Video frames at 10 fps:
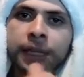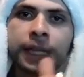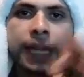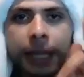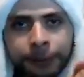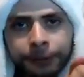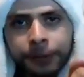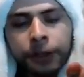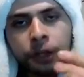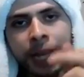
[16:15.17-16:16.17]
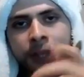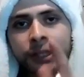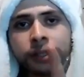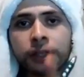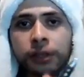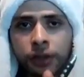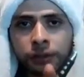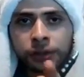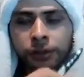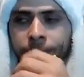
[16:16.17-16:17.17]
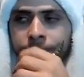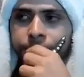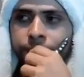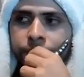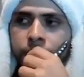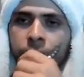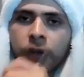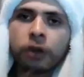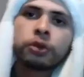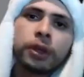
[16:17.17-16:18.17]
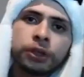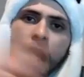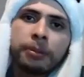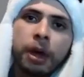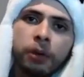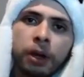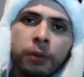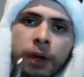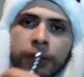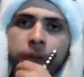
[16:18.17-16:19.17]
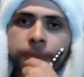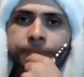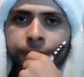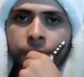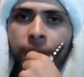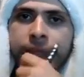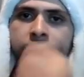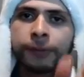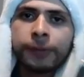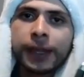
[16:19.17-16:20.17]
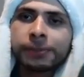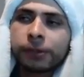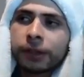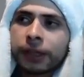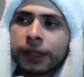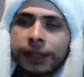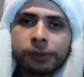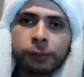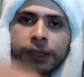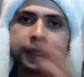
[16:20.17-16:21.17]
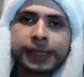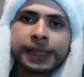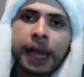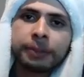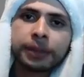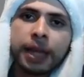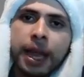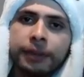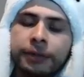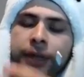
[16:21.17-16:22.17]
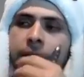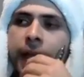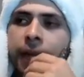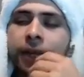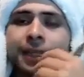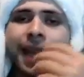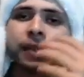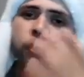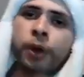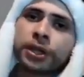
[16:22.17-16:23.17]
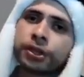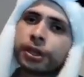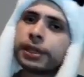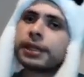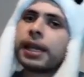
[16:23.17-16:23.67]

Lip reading: If you're catching this on the YouTube, go join the Chatbot 101 group, right? It's on Facebook. These are where these things happen live, and you get to ask questions,